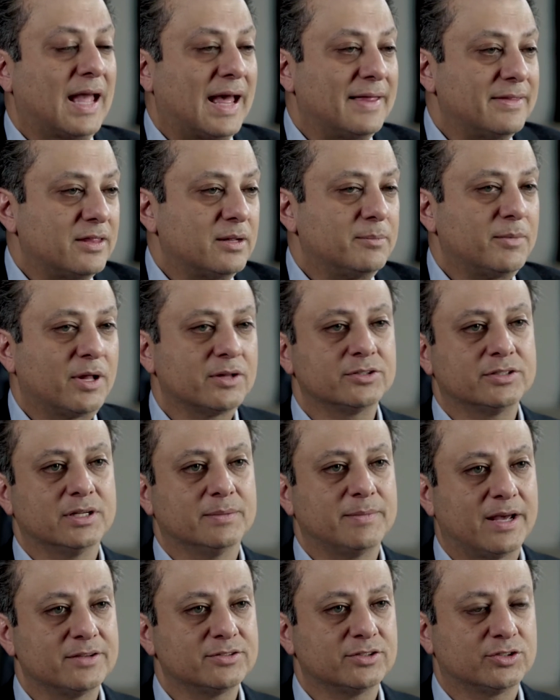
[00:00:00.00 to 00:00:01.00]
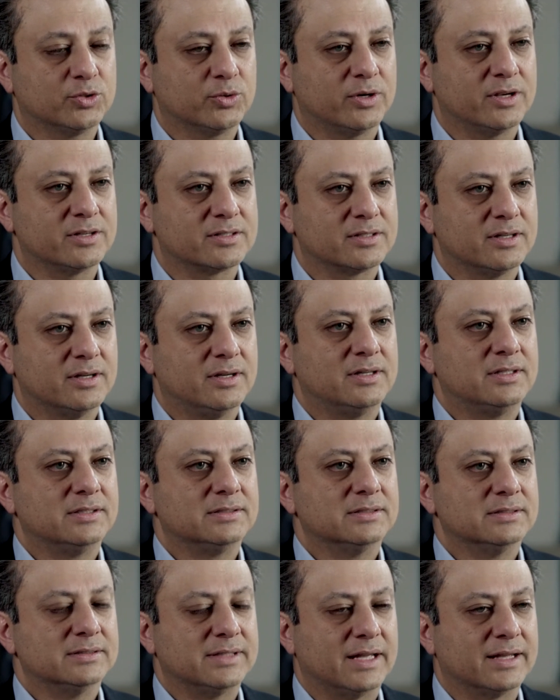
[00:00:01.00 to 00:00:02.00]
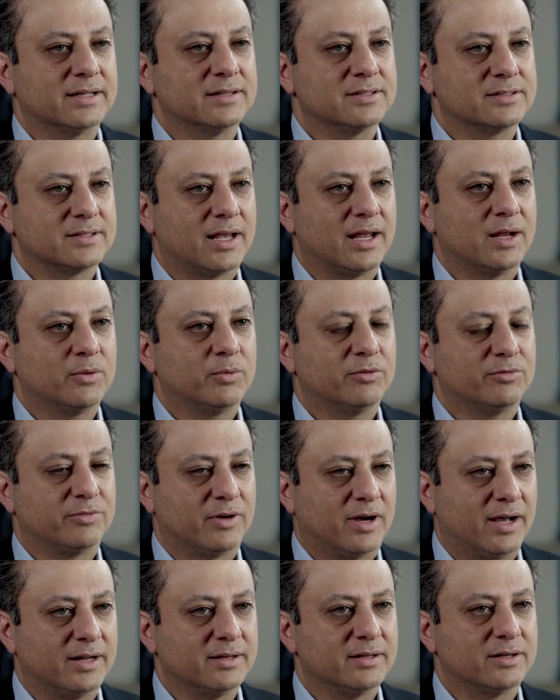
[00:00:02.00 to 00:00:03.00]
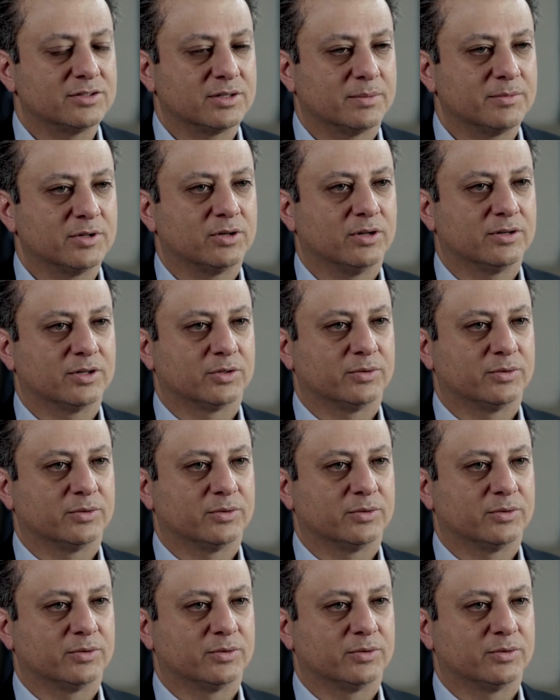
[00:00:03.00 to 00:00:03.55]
And then the Mueller team has a choice. They can say, well, fine, there's something called